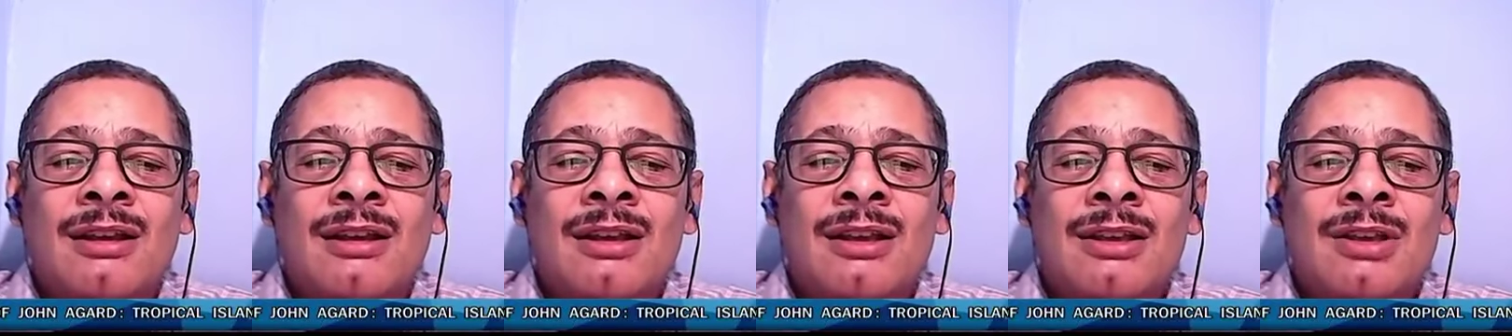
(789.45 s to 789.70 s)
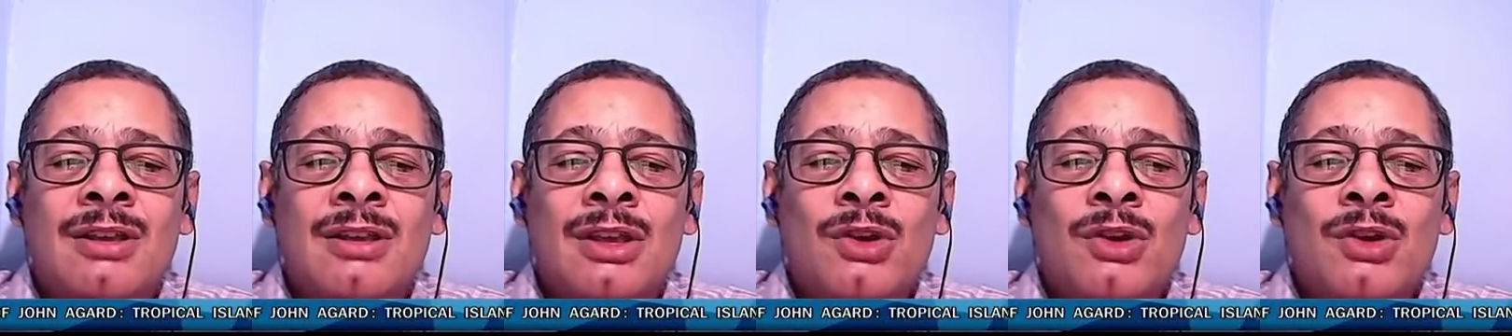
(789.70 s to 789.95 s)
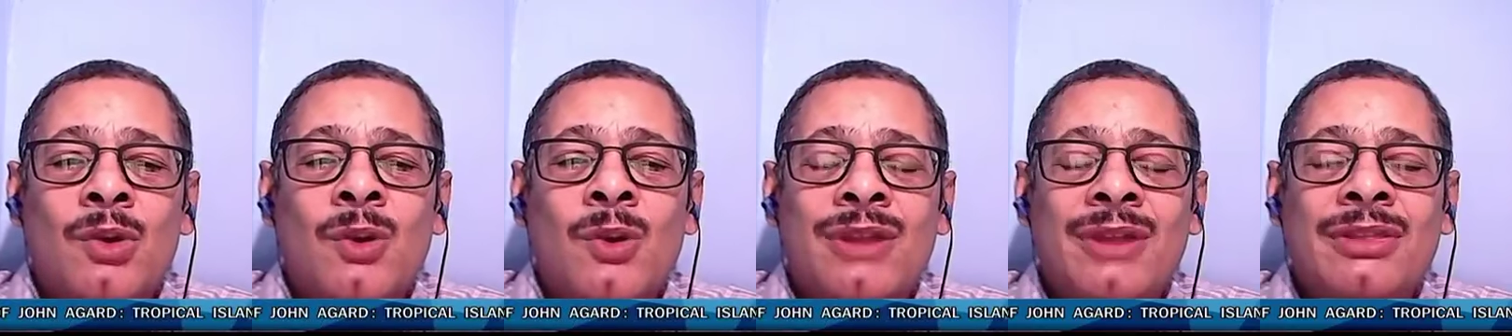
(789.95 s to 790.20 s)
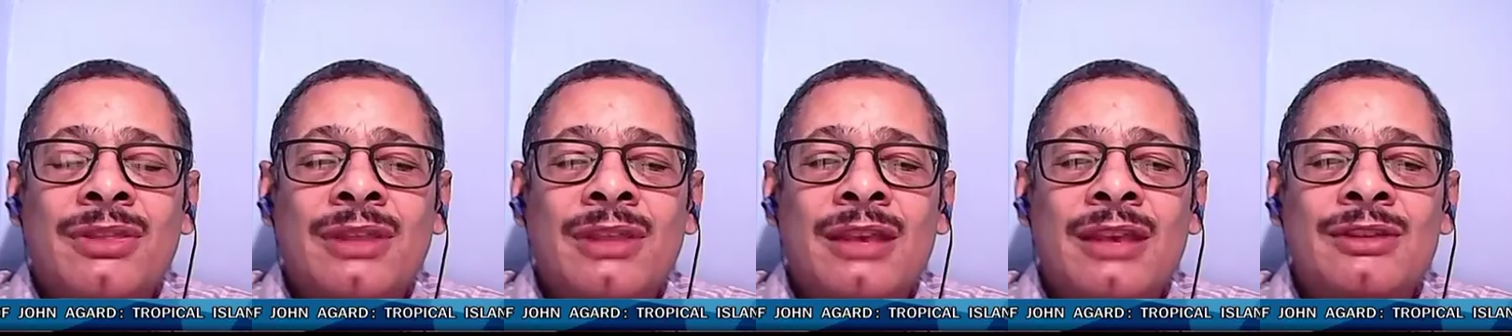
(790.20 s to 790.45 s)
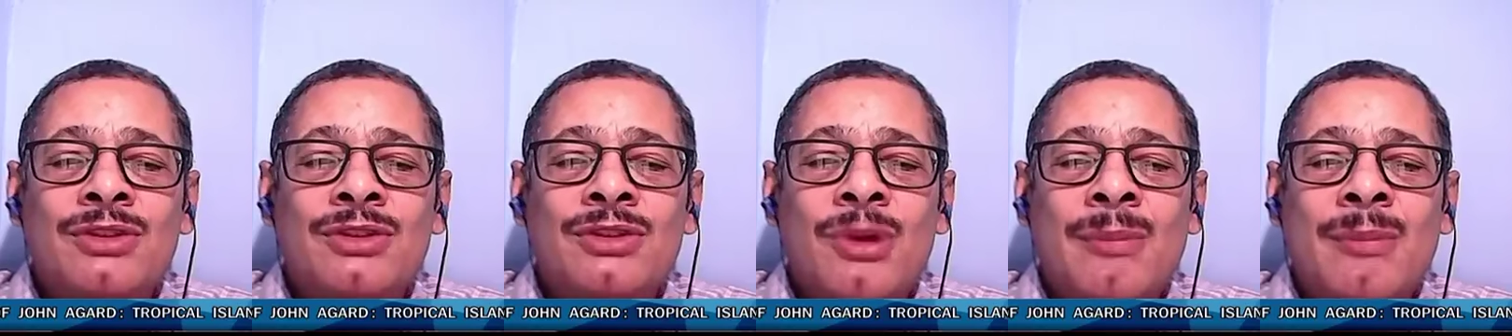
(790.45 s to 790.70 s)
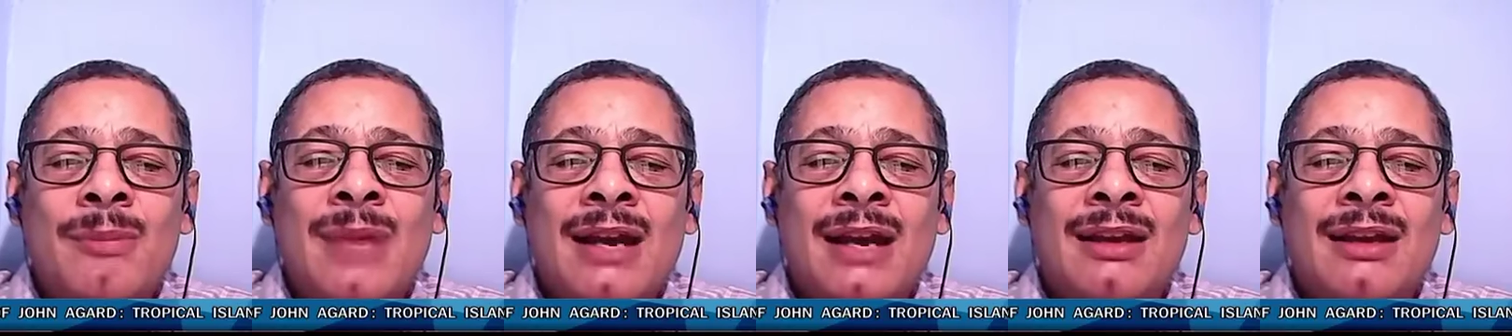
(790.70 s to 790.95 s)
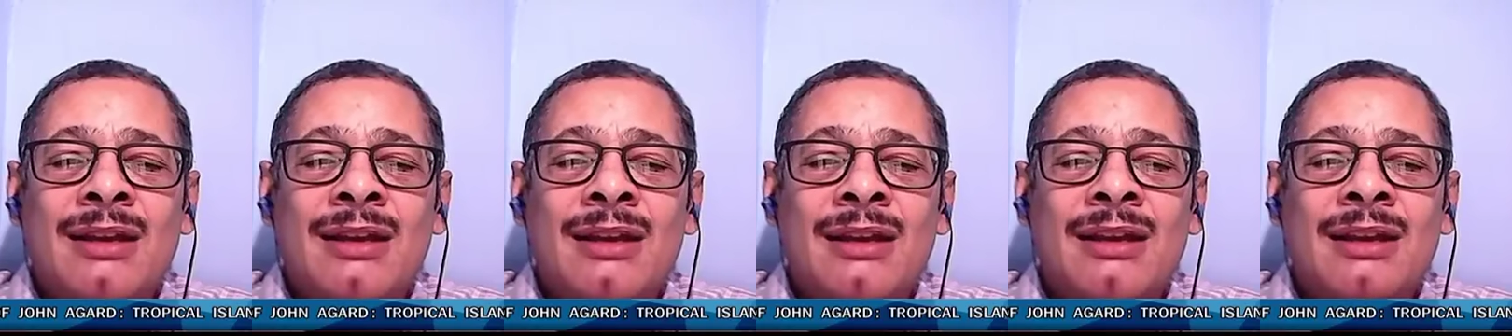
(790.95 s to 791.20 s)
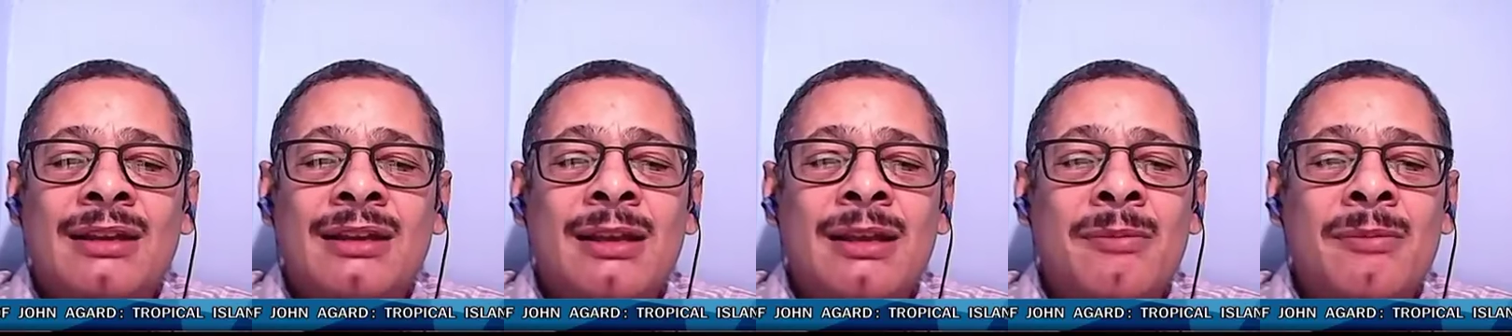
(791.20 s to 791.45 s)
what things you're buying,
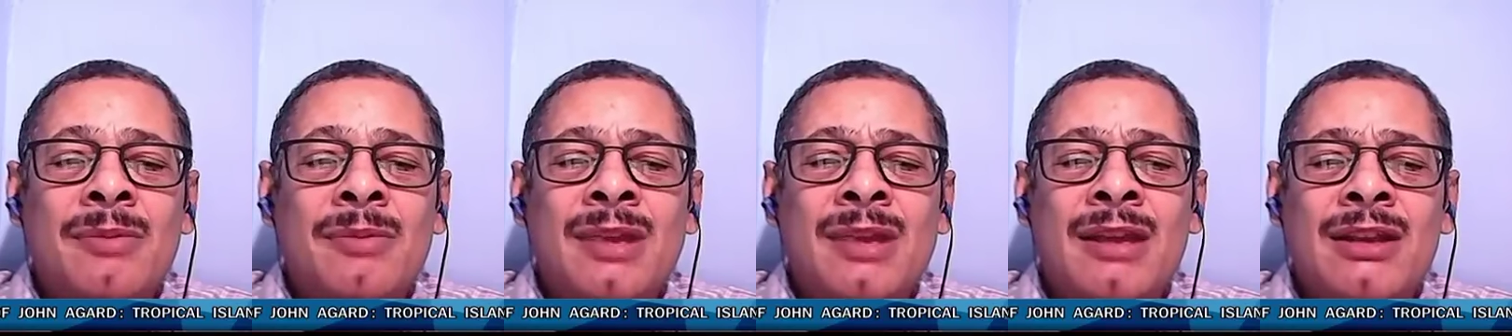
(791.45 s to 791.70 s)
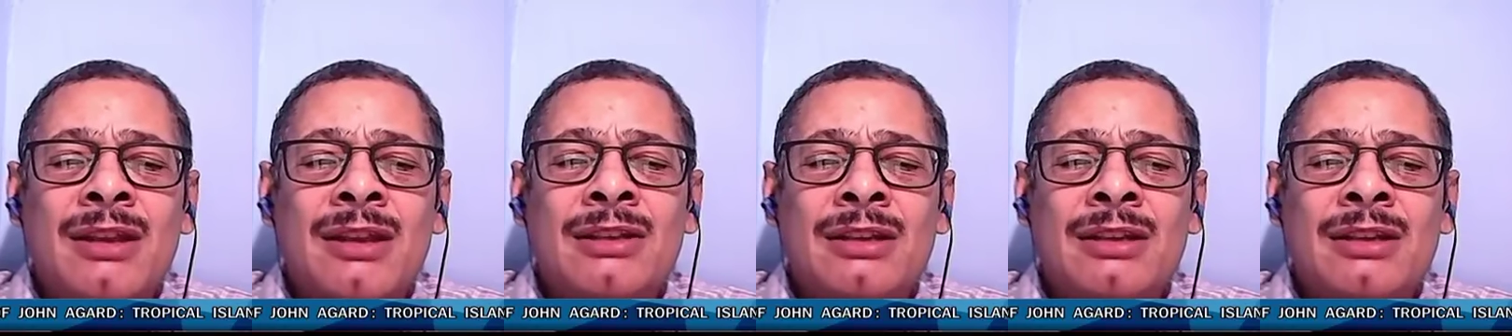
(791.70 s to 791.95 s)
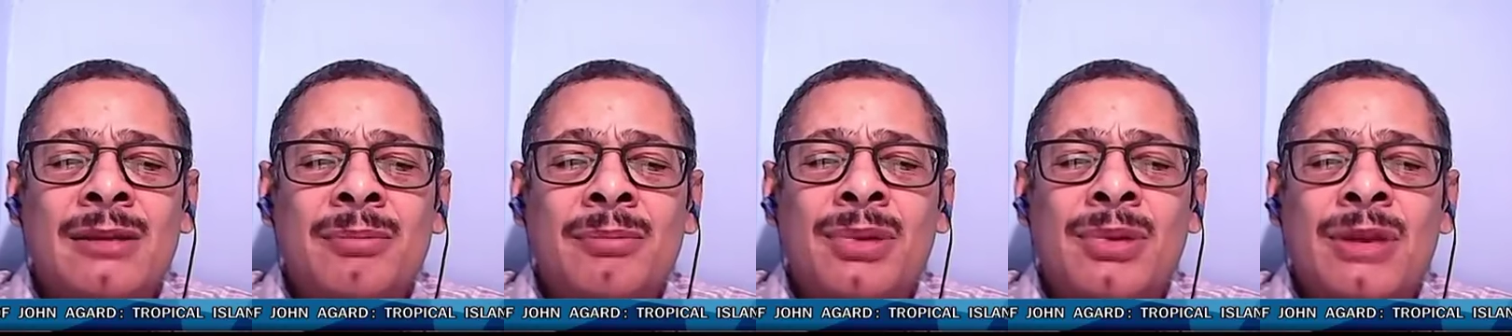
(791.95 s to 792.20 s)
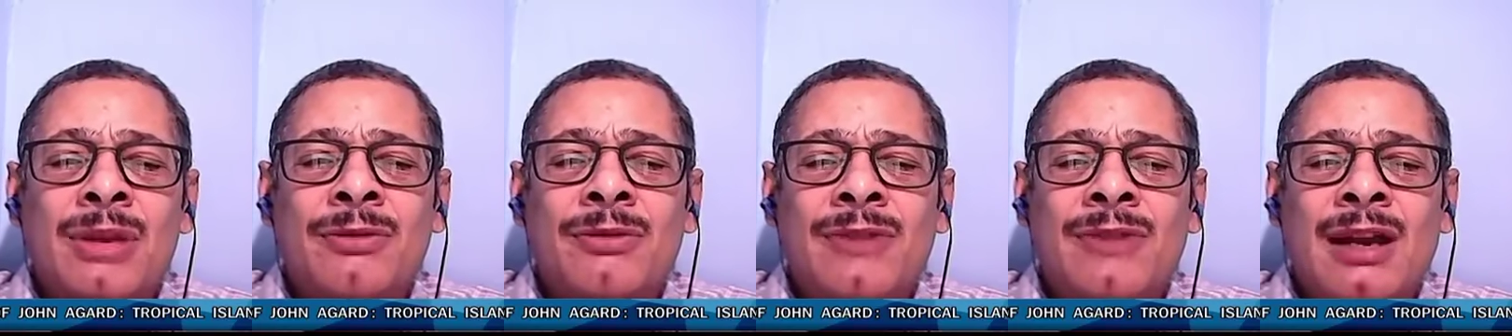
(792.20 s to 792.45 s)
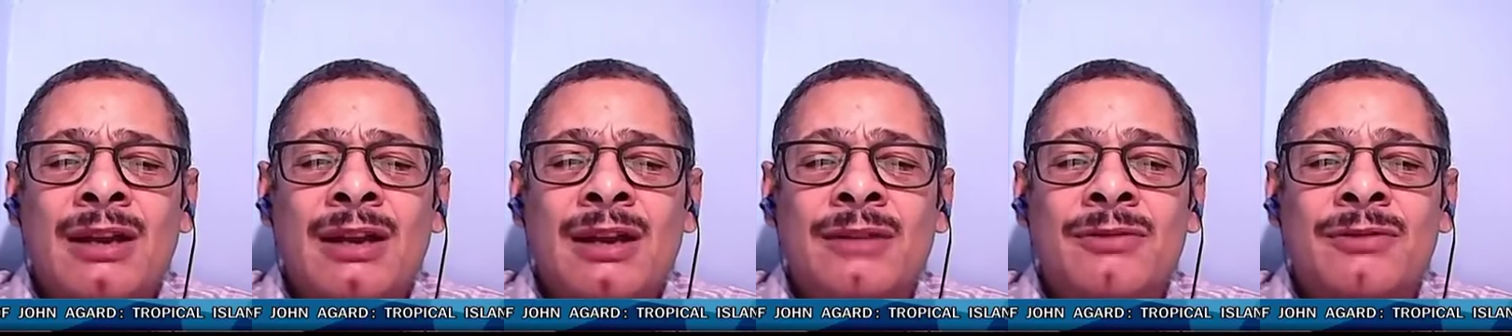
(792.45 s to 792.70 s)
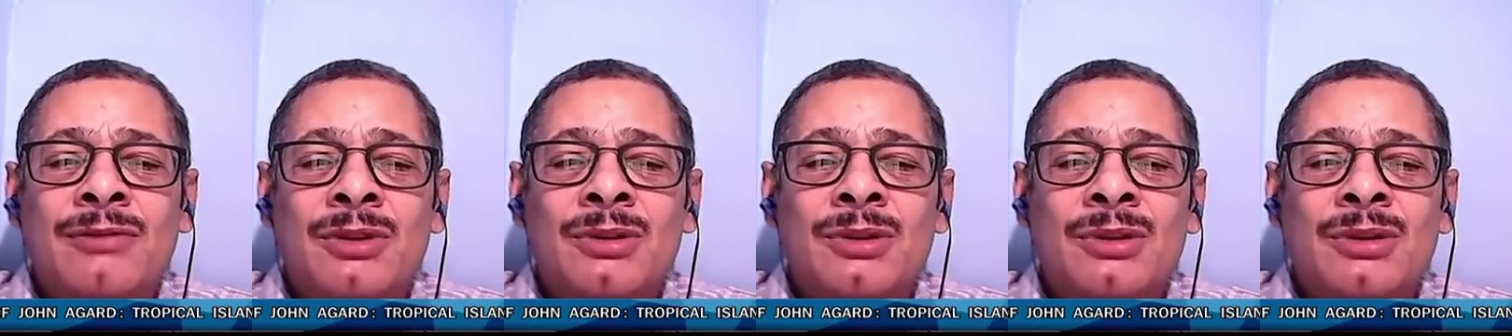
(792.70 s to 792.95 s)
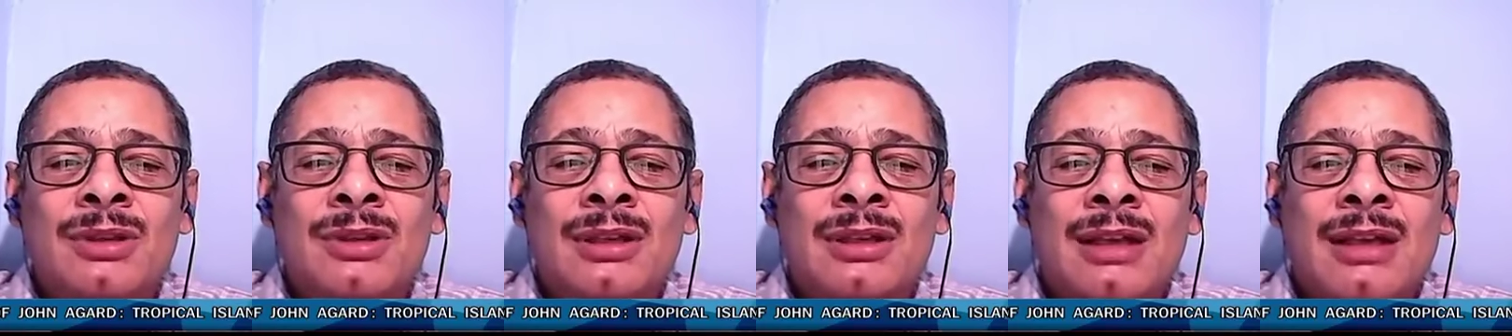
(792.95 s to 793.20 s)
and they're creating a profile of you,